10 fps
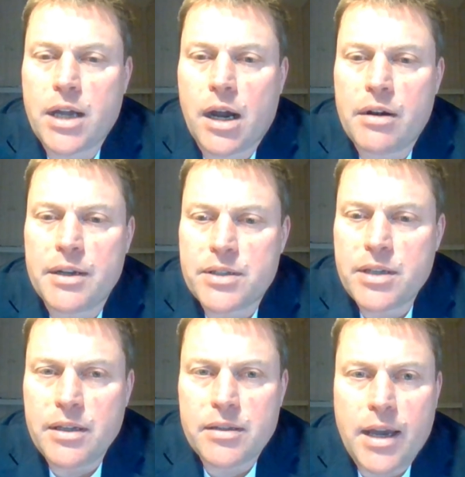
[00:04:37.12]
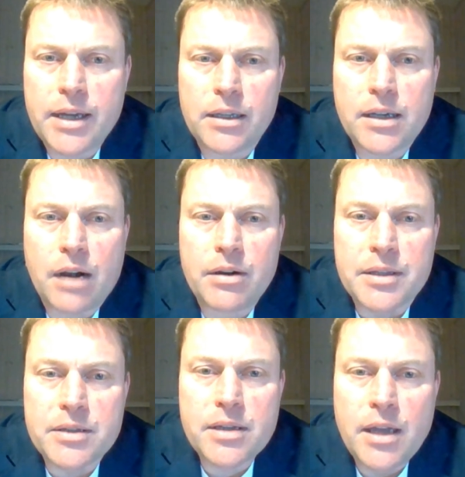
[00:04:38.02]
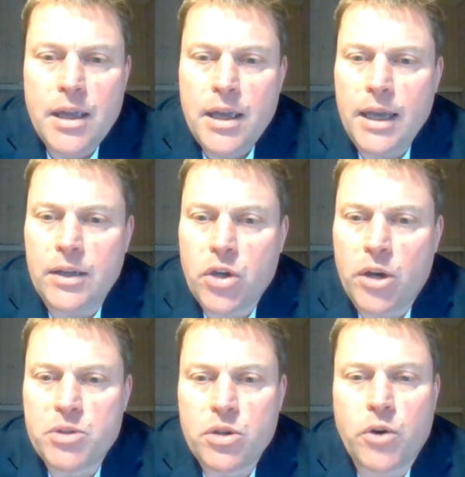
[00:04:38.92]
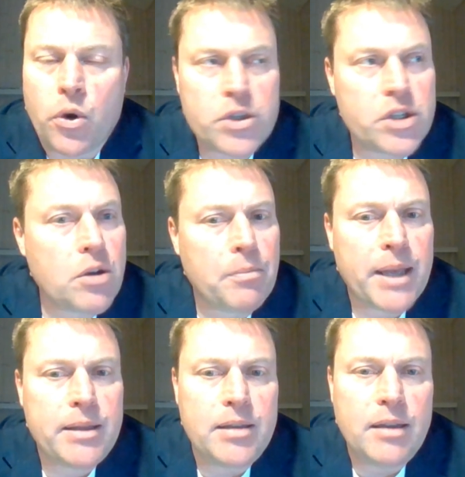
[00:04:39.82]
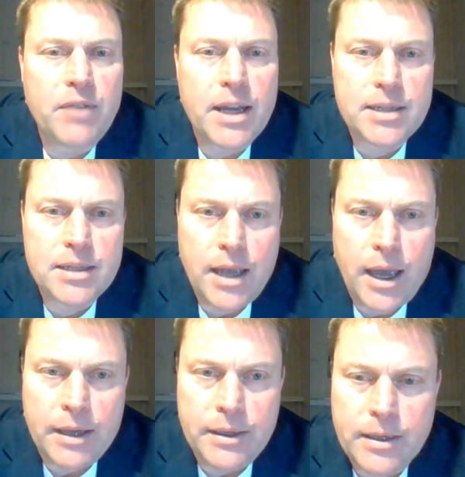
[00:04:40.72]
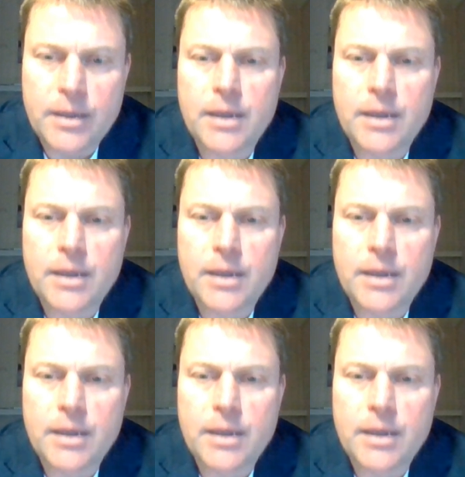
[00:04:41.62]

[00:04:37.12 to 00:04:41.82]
currents and the tidal currents in terms of cost competitiveness and